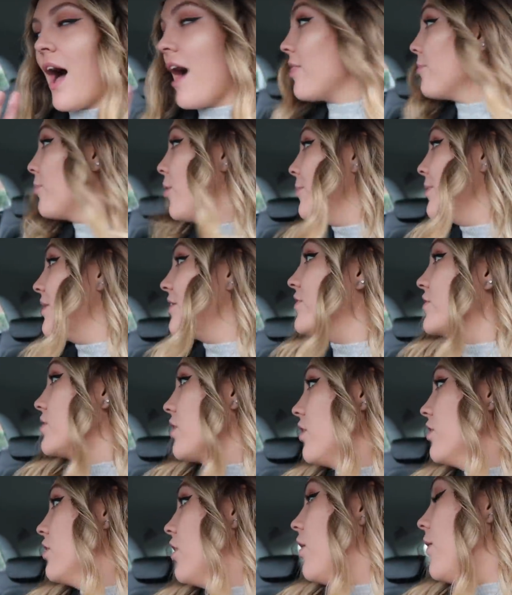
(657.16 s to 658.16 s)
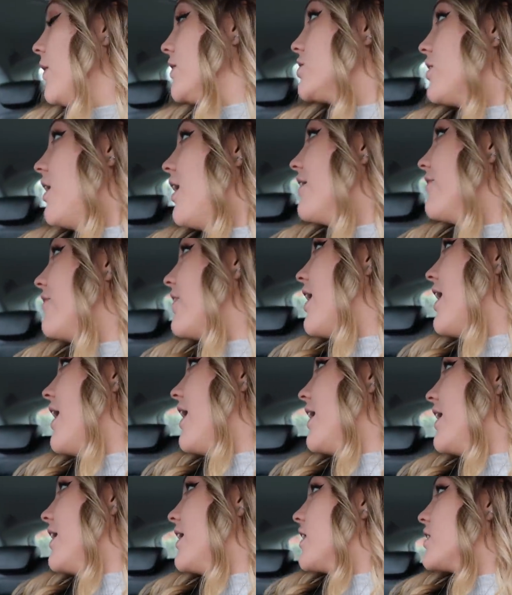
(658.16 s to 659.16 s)
At the moment, if you don't know, I drive
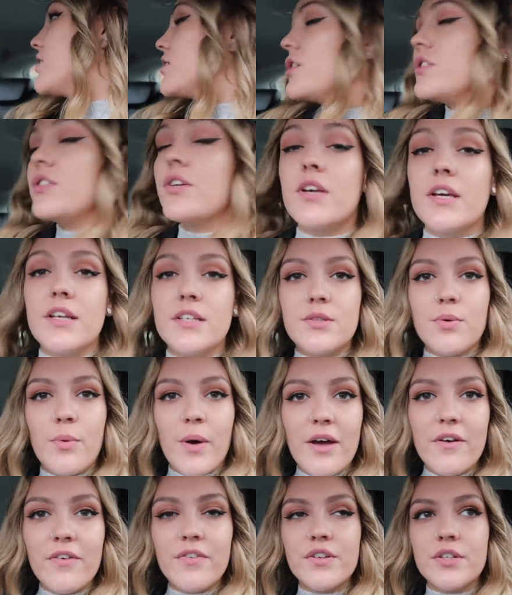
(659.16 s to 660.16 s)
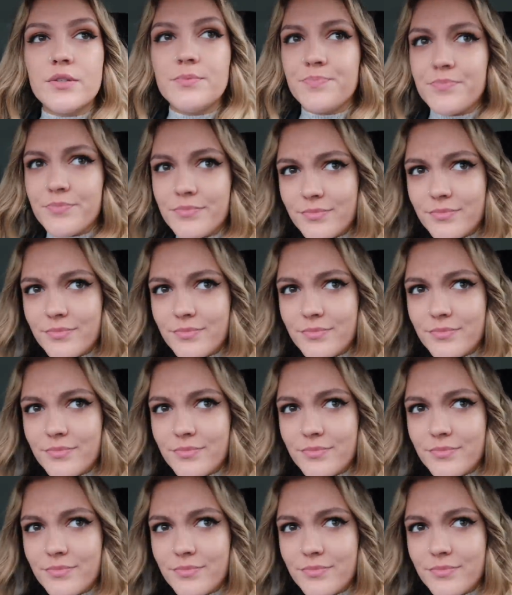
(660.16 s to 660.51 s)
a Suzuki Swift.